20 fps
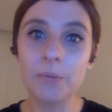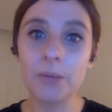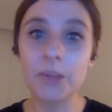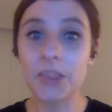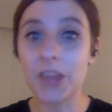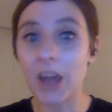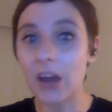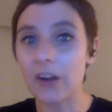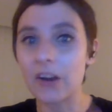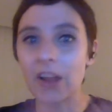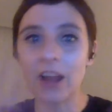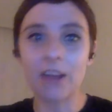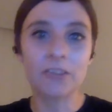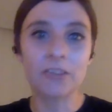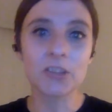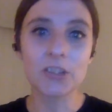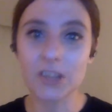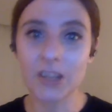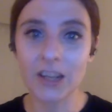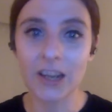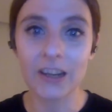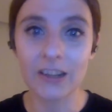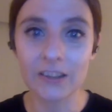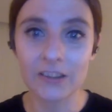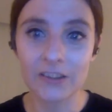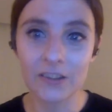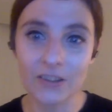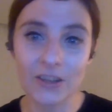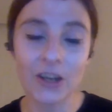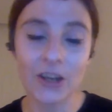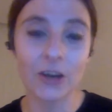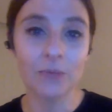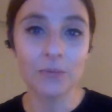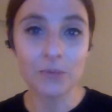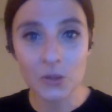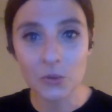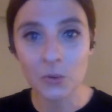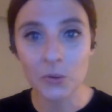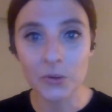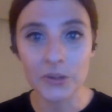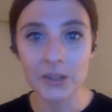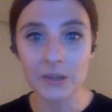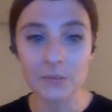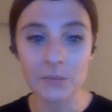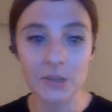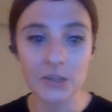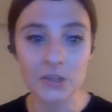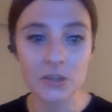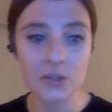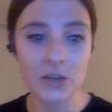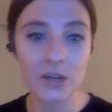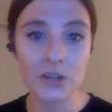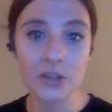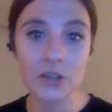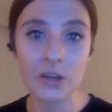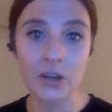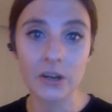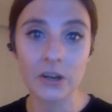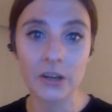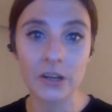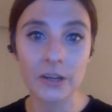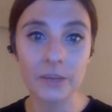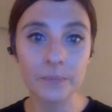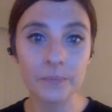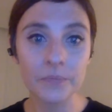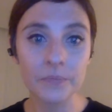without having to like, do all the administration on